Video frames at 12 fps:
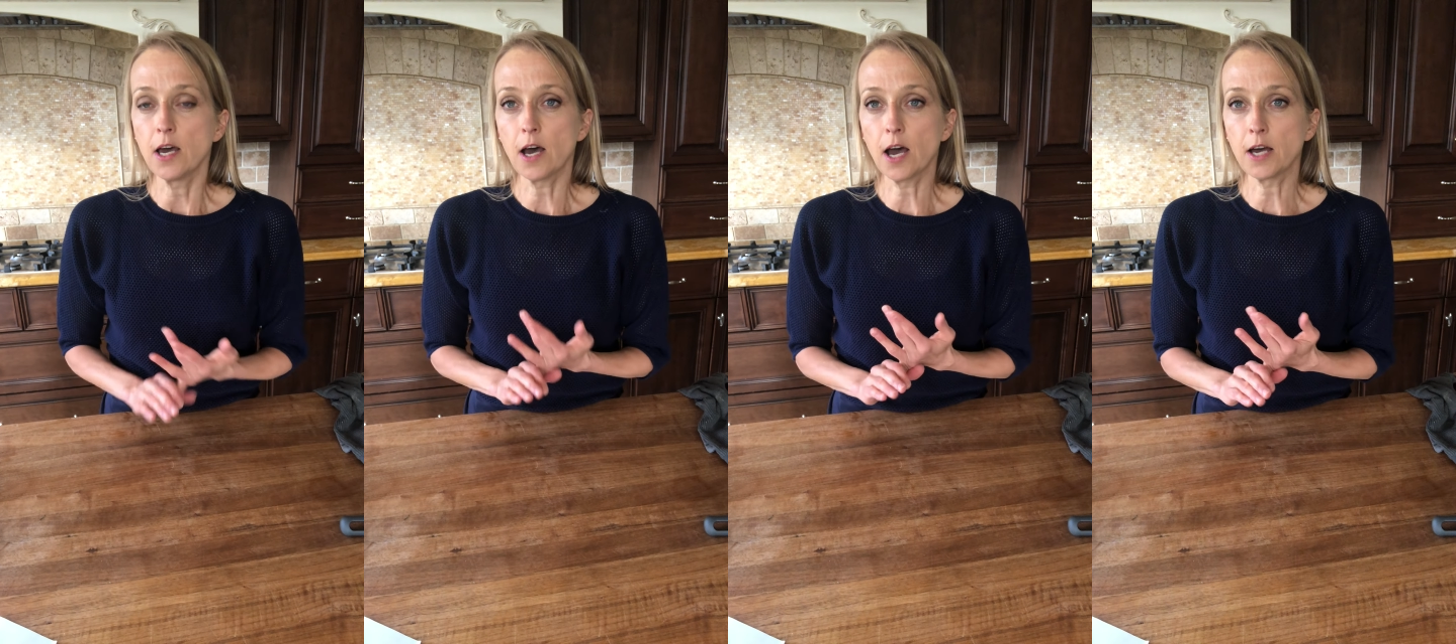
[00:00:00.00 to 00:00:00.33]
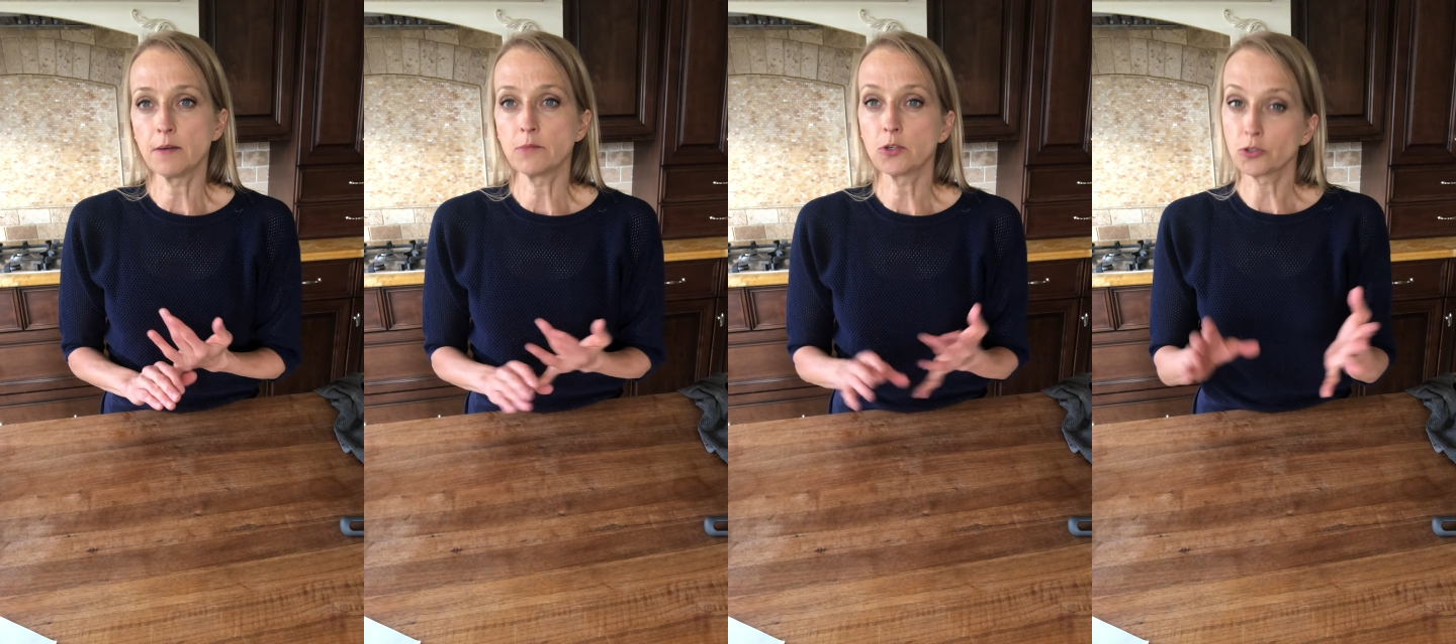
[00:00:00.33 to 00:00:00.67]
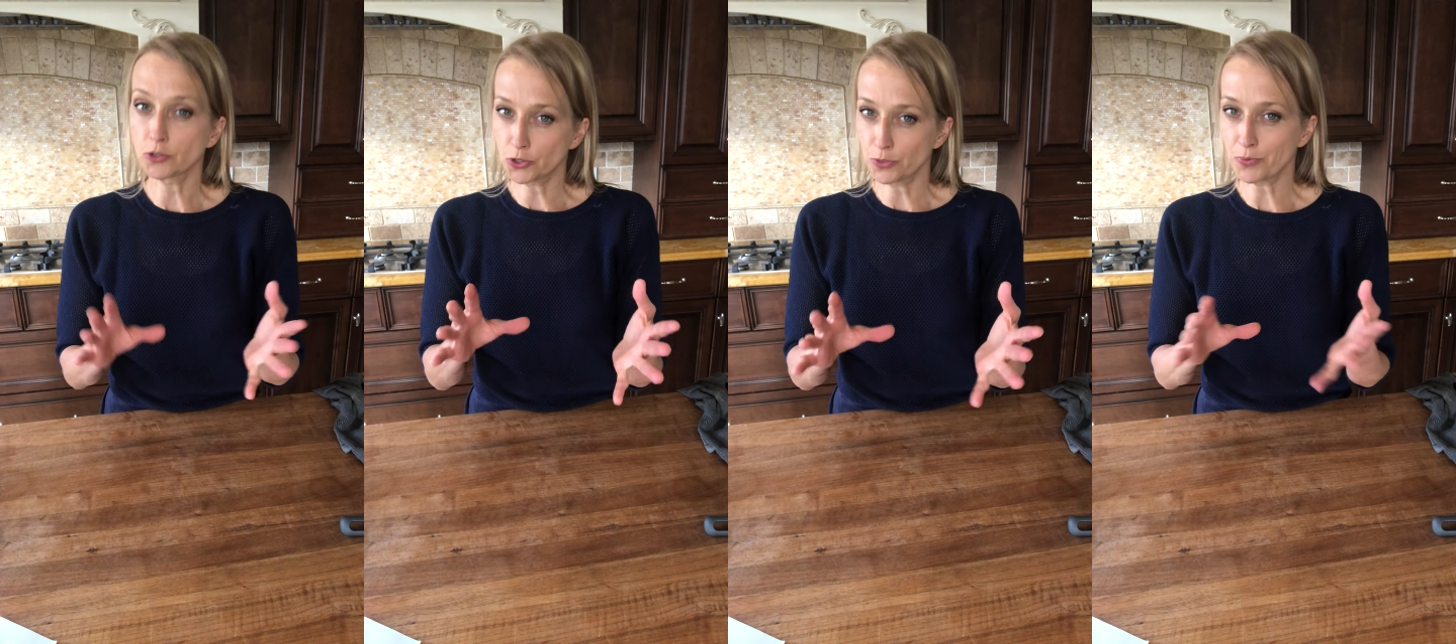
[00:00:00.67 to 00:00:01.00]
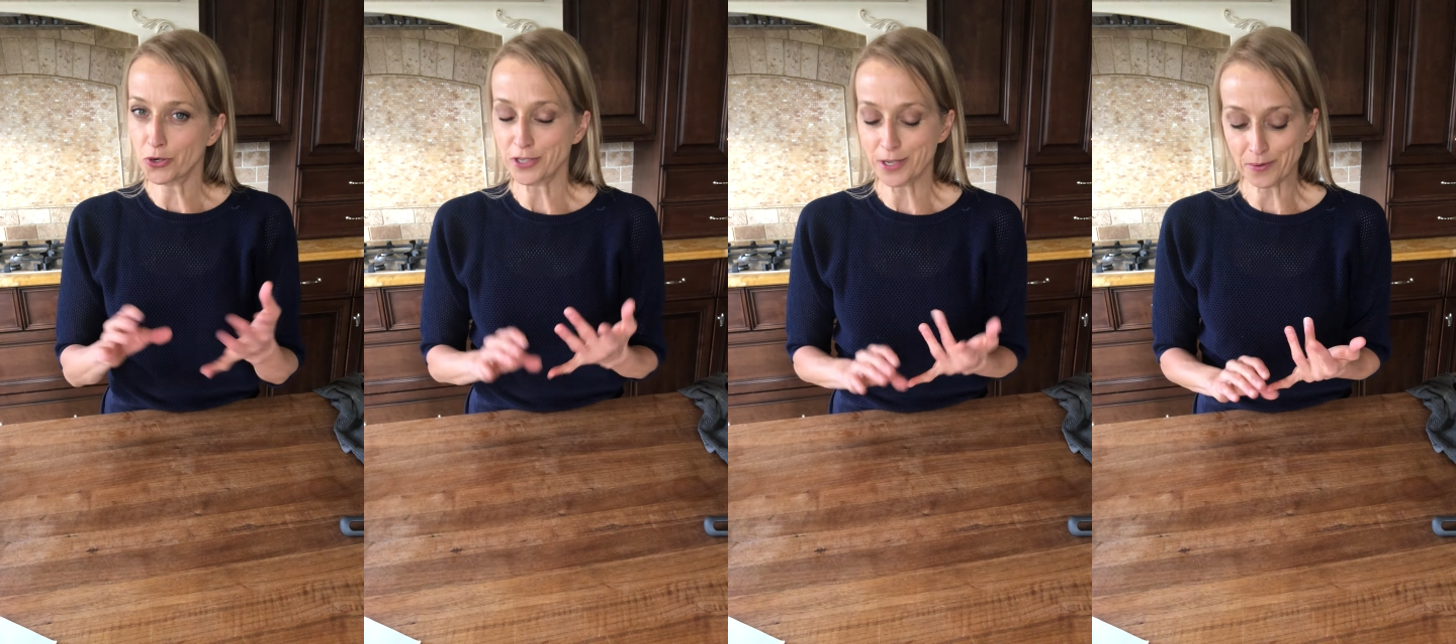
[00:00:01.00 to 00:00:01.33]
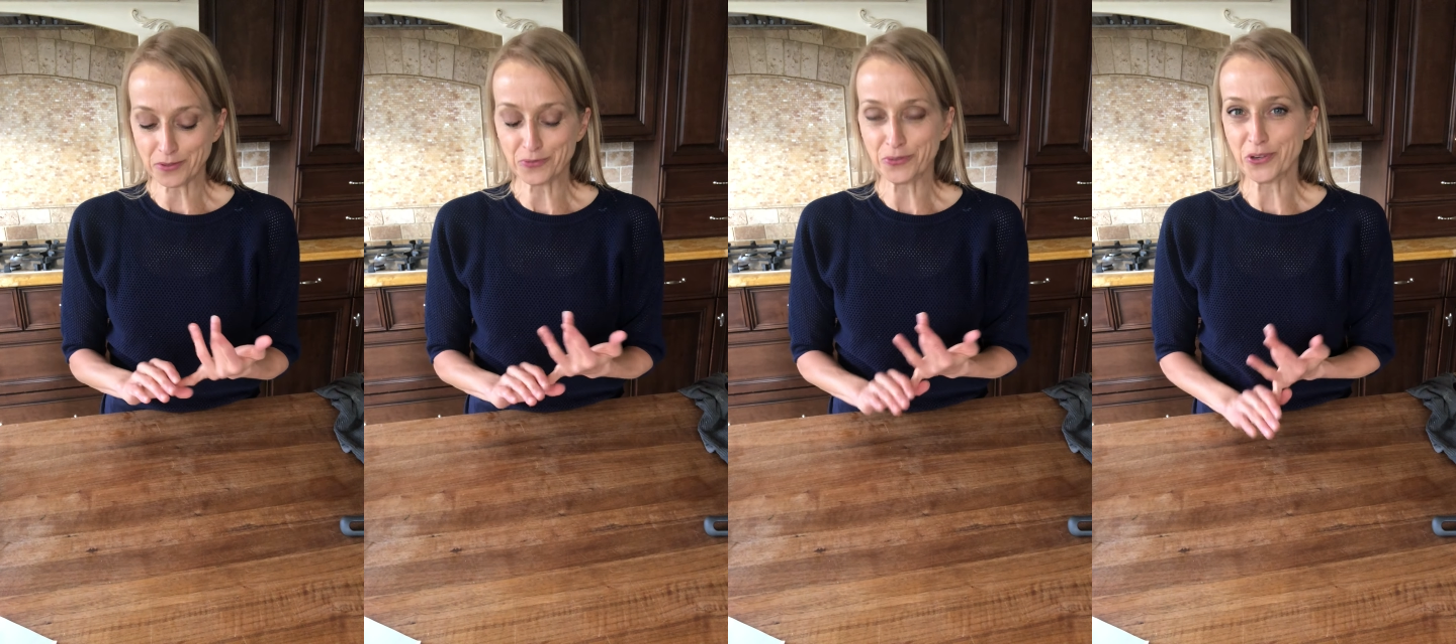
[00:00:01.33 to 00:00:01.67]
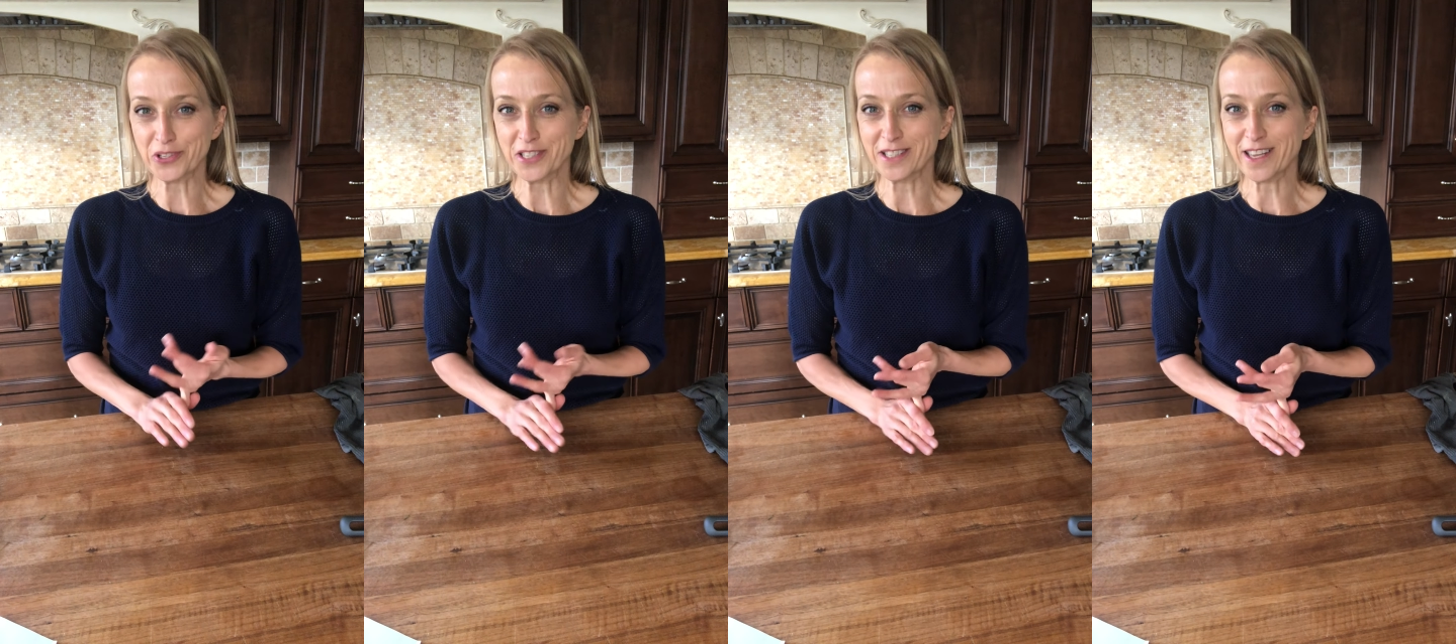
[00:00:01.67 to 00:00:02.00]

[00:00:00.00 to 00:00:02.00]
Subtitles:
or good protein comes from sources